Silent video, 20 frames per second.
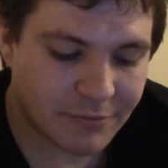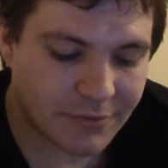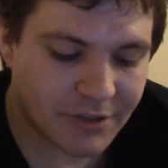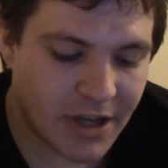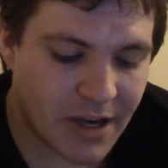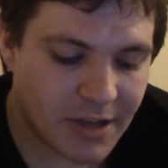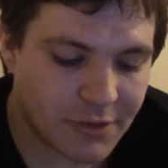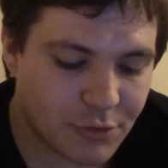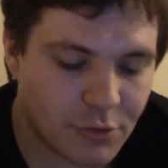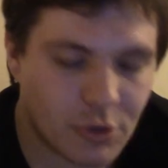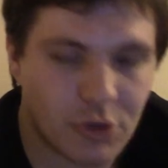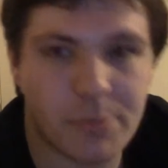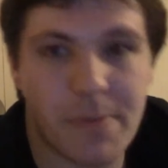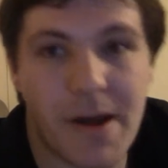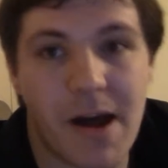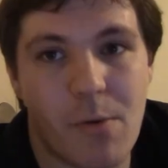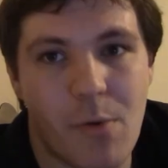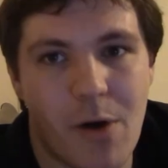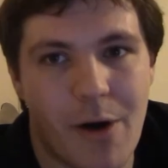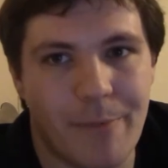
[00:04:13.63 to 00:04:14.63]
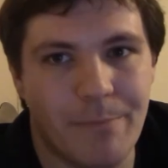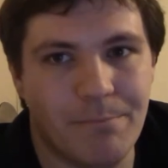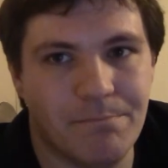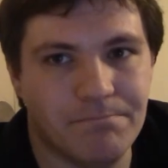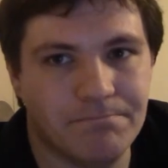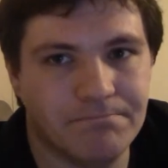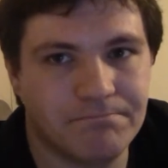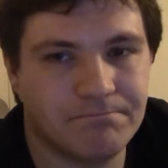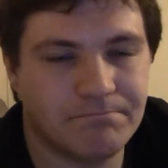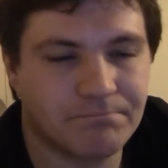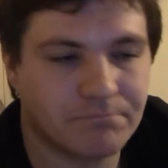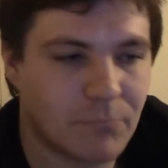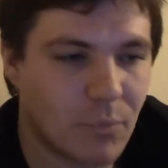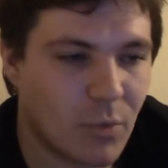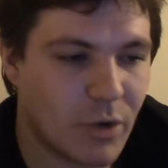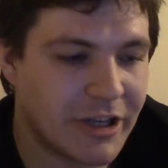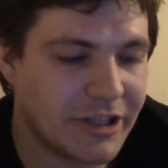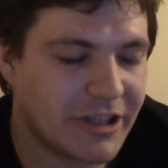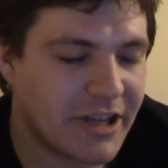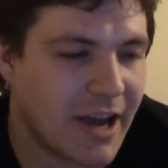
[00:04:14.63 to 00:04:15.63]
dice rolls by 1,
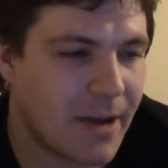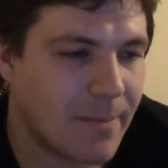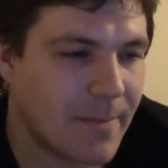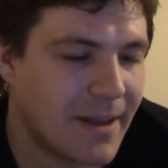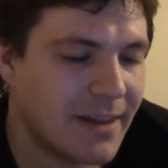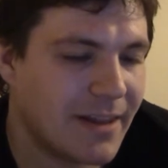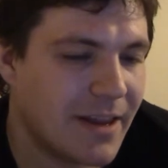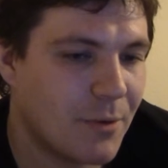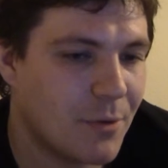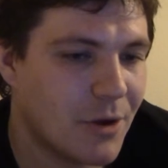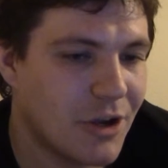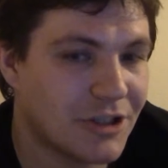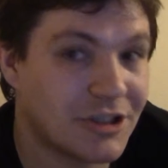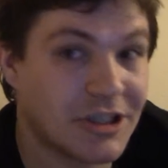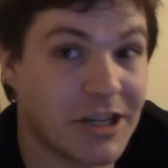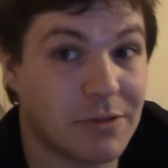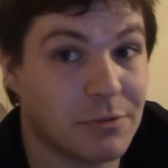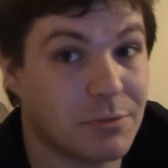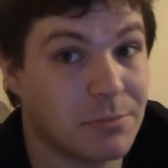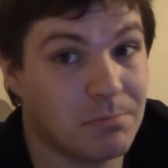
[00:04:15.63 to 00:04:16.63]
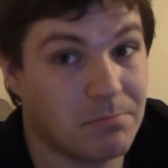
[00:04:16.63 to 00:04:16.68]
which how melee works now